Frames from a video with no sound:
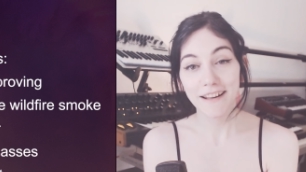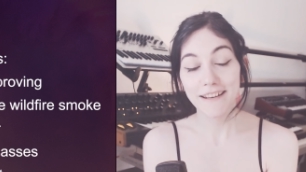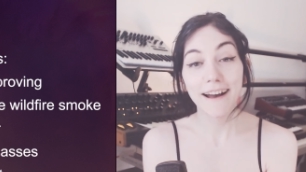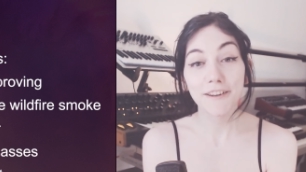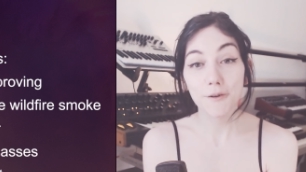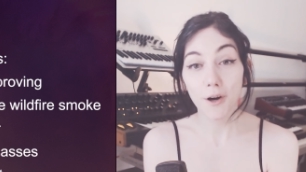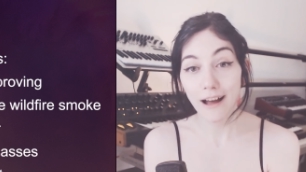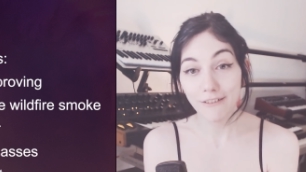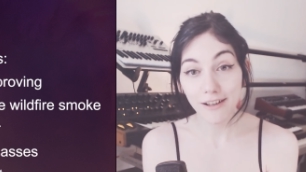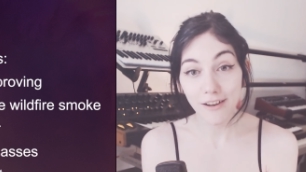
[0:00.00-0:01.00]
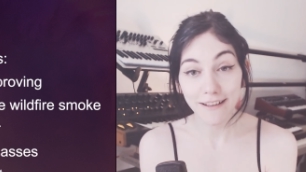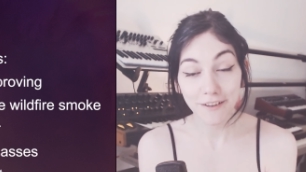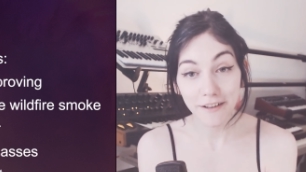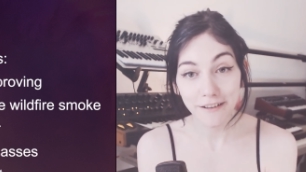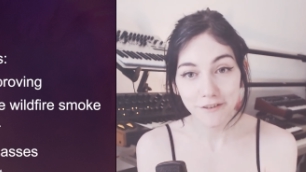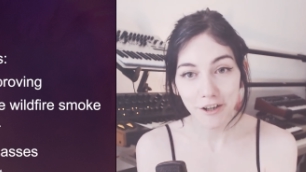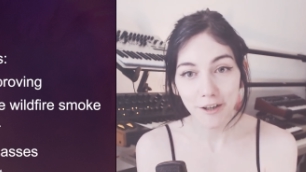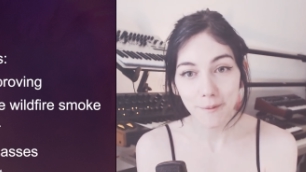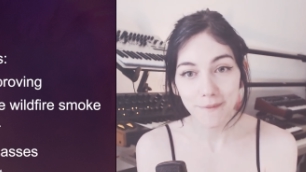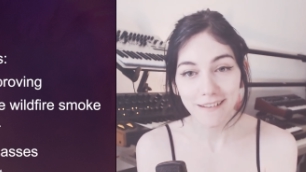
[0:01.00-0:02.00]
now you all have a glossary of
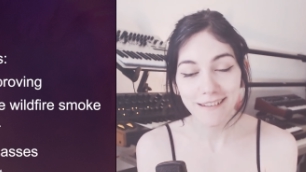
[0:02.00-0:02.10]
terms.